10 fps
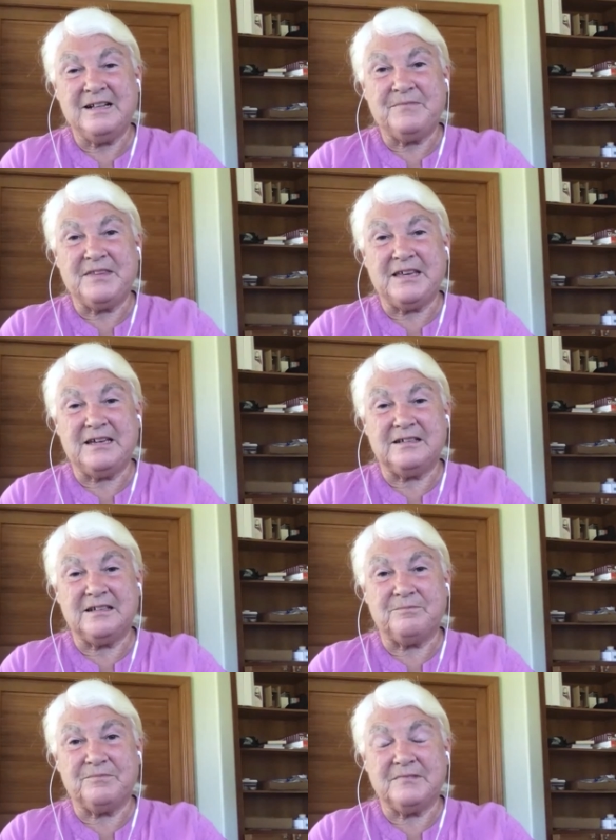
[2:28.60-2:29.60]
And
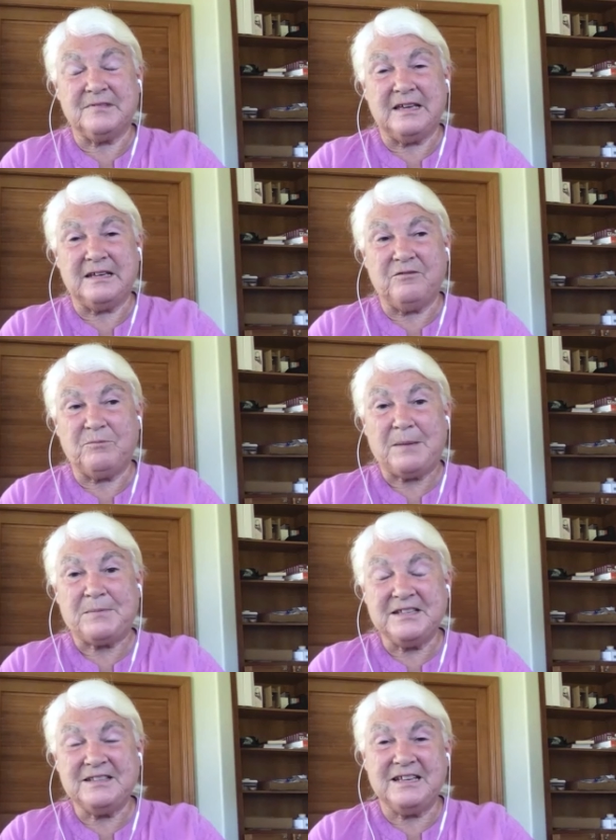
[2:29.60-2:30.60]
um, and if pap
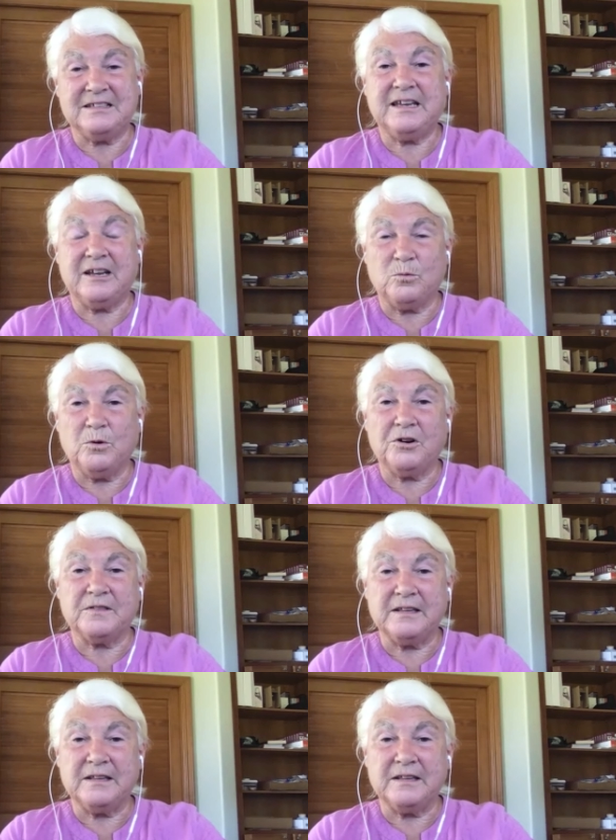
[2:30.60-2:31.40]
synthase can't work,